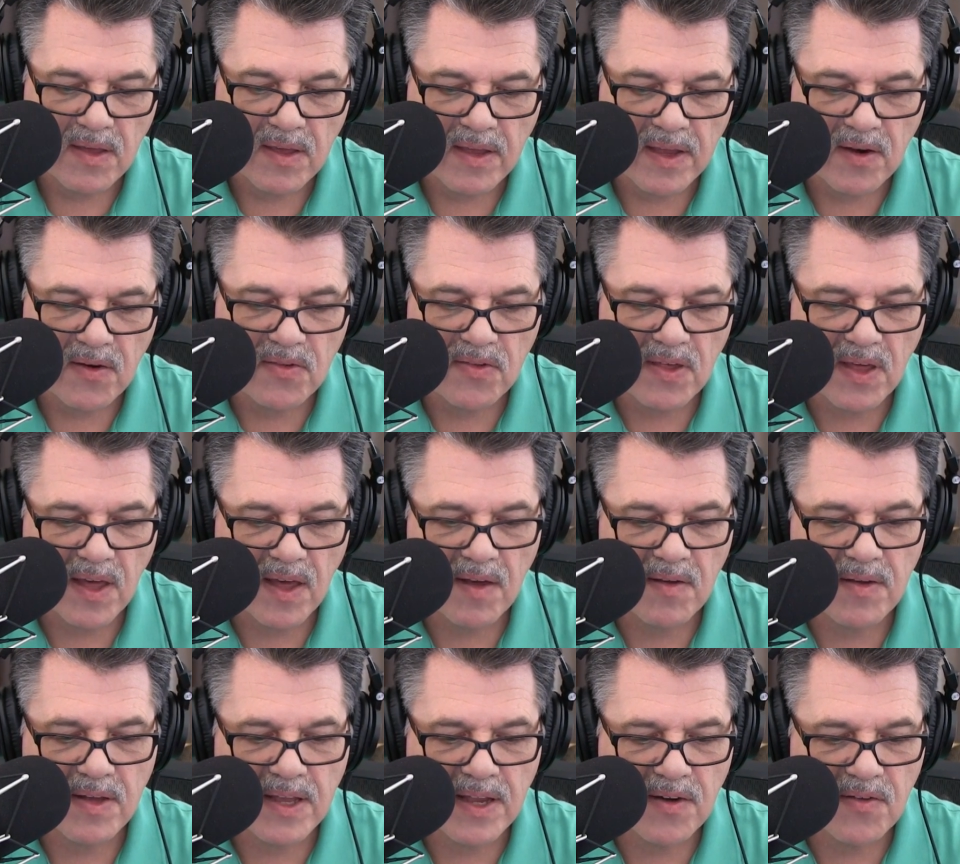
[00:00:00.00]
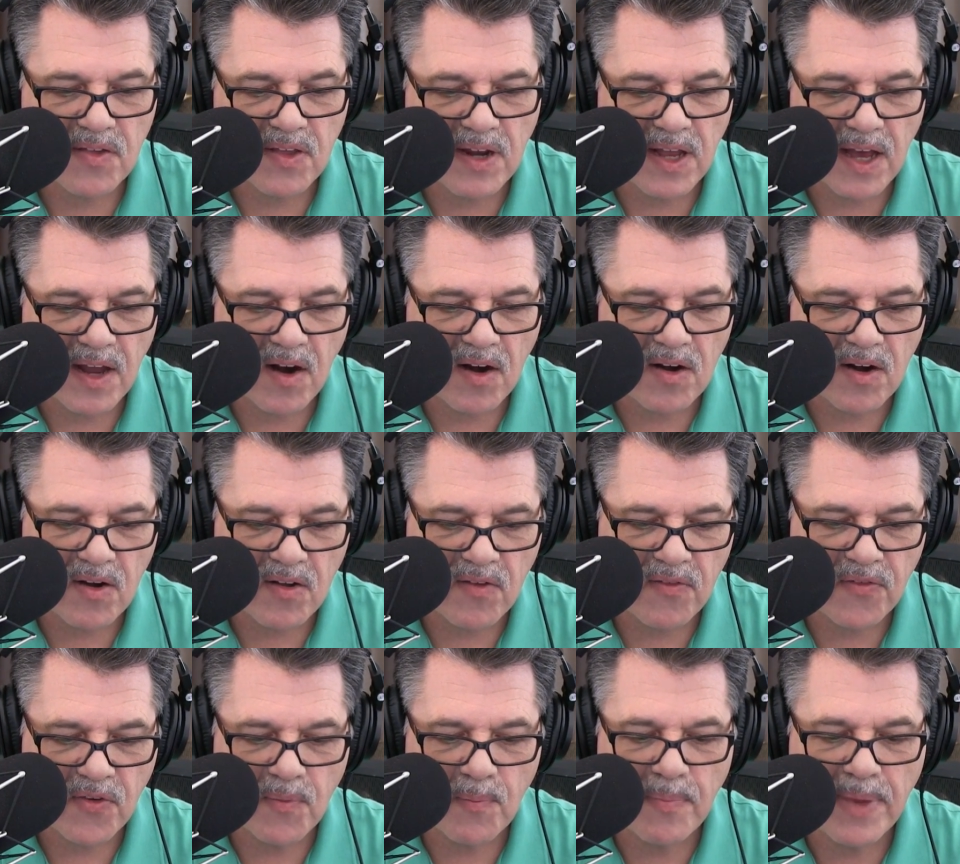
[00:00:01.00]
Here's a here's an article
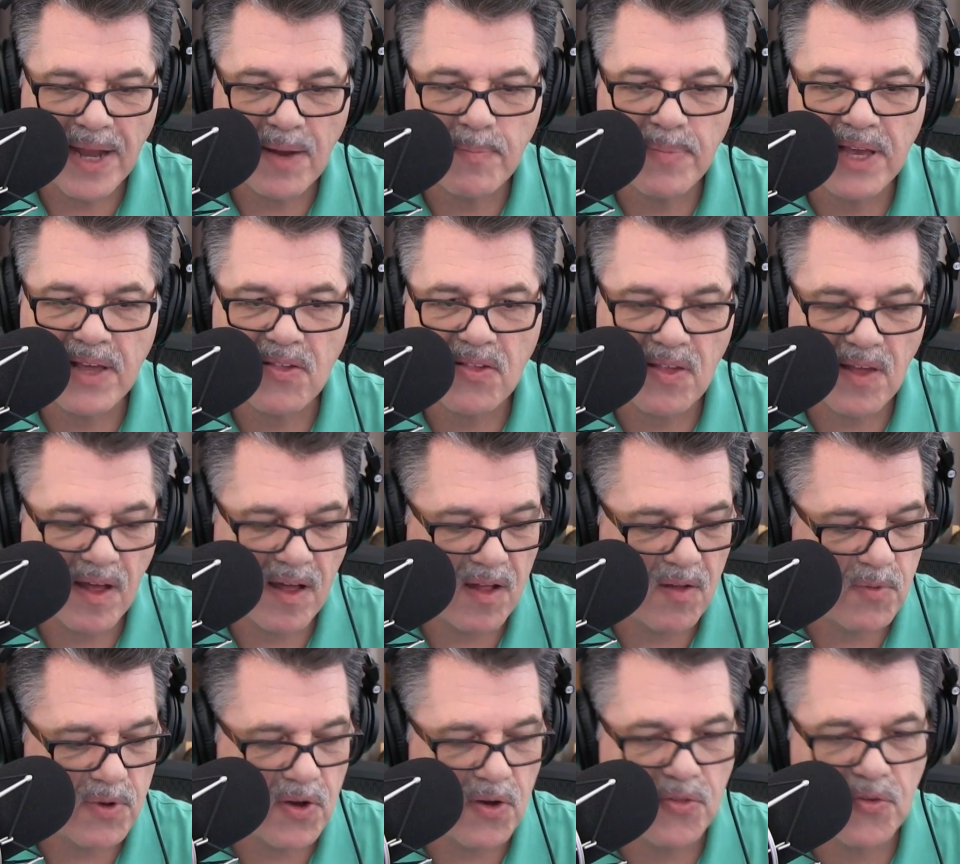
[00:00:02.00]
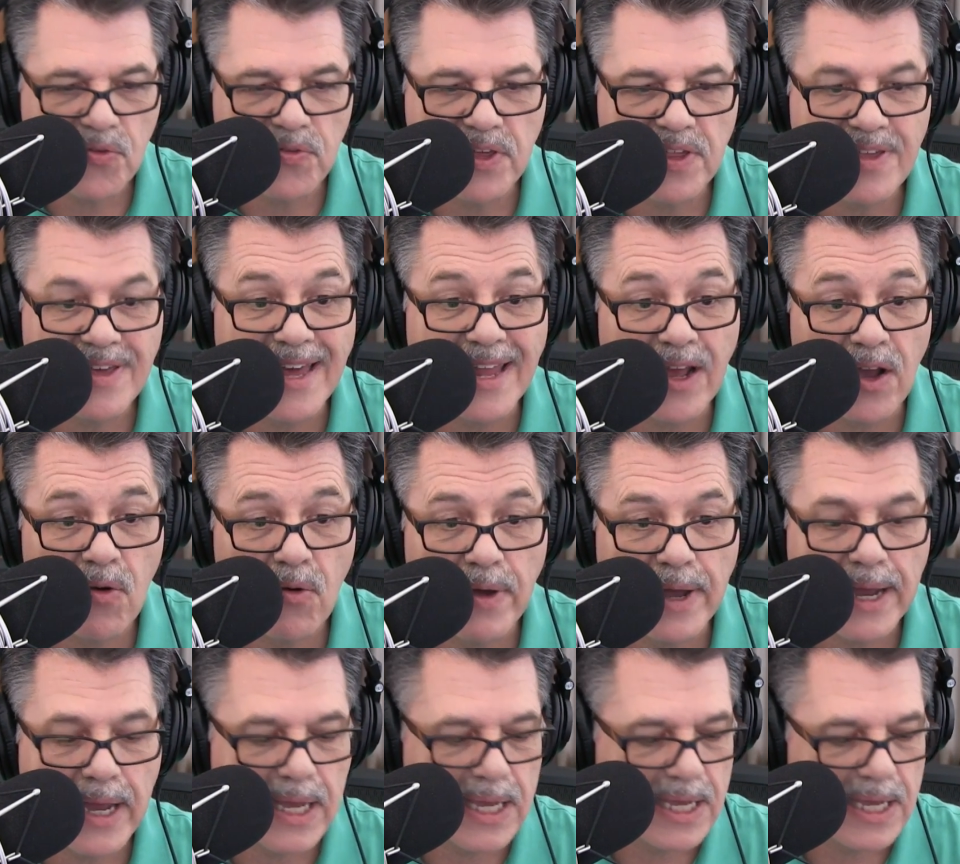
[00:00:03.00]
from Petapixel. We'll go through these kind of quick,